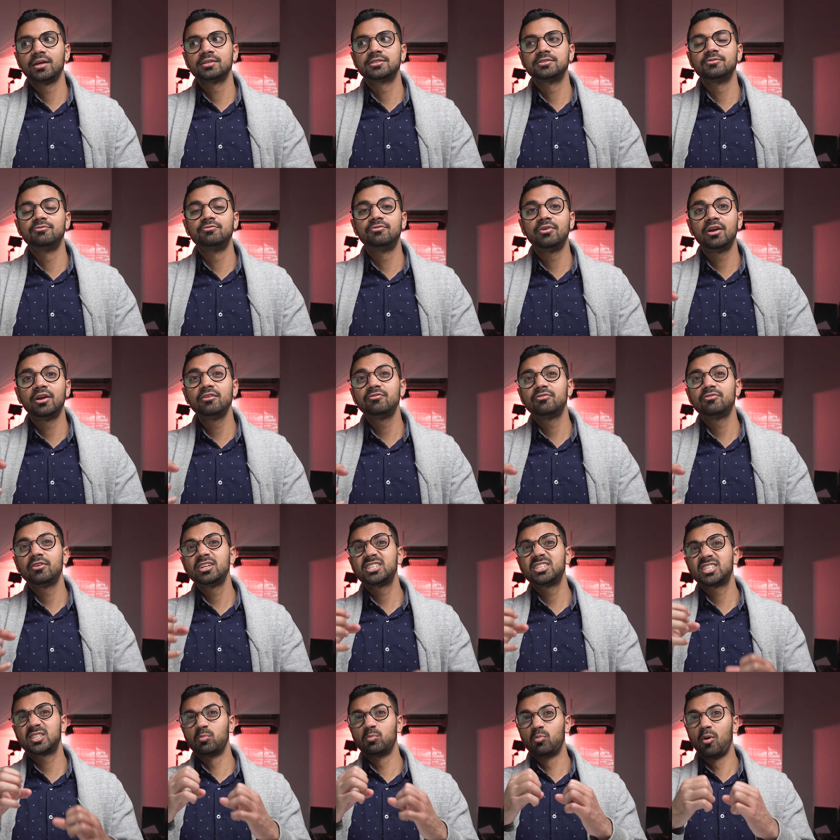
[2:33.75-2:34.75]
it's a very,
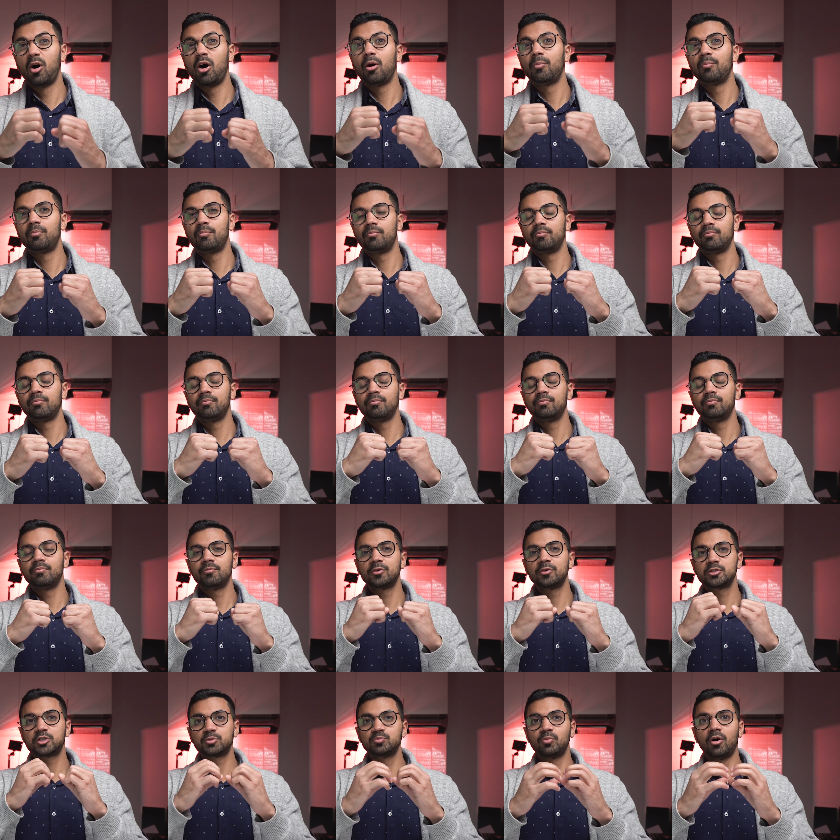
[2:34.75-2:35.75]
very small,
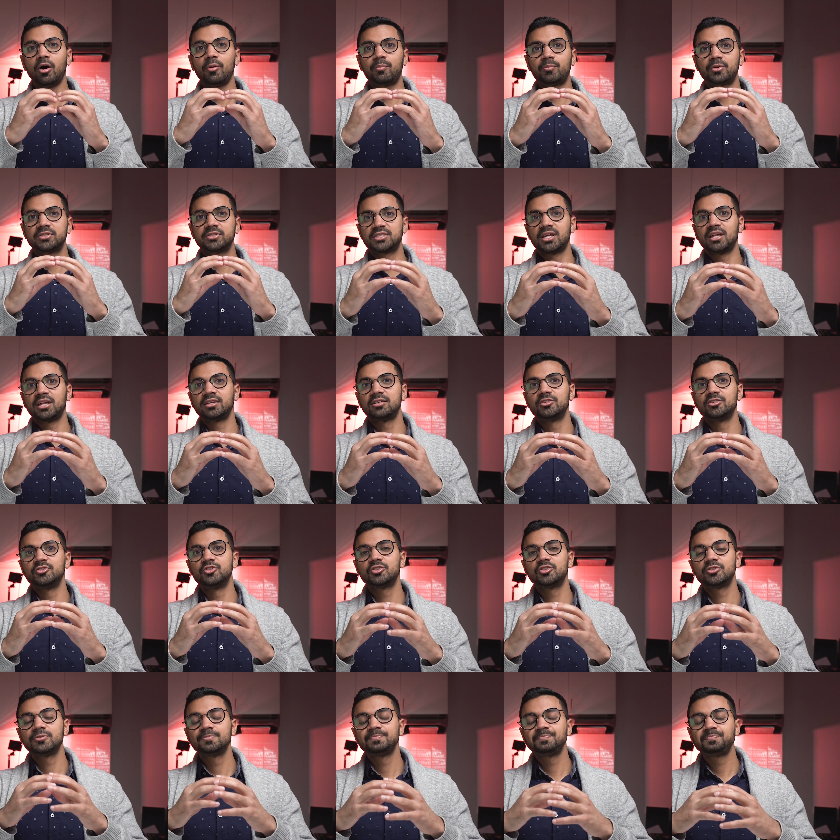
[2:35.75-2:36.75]
small
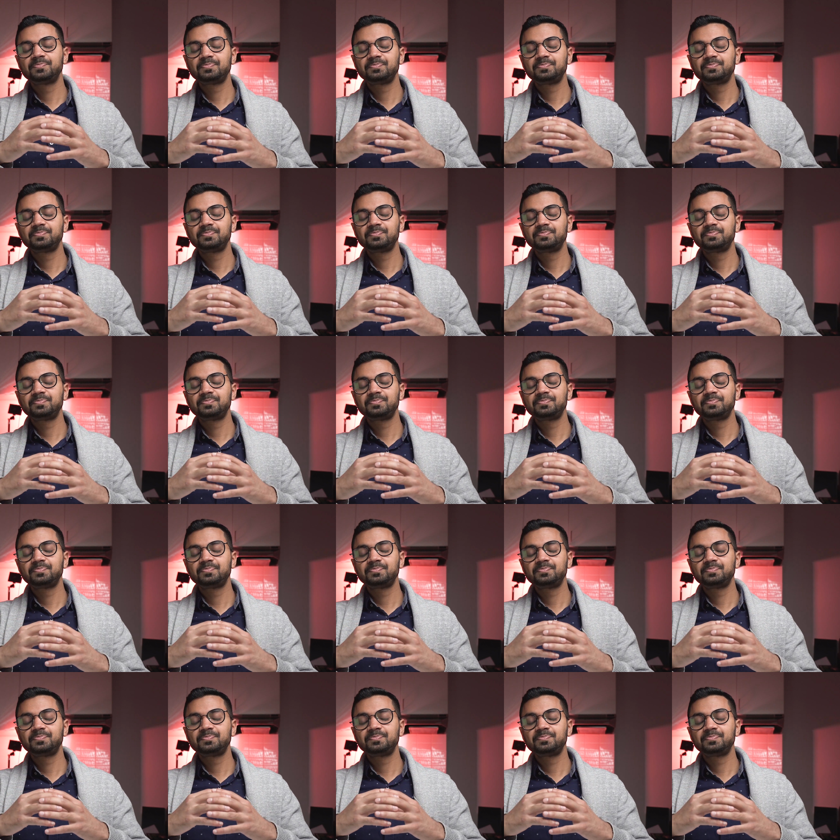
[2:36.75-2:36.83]
percentage.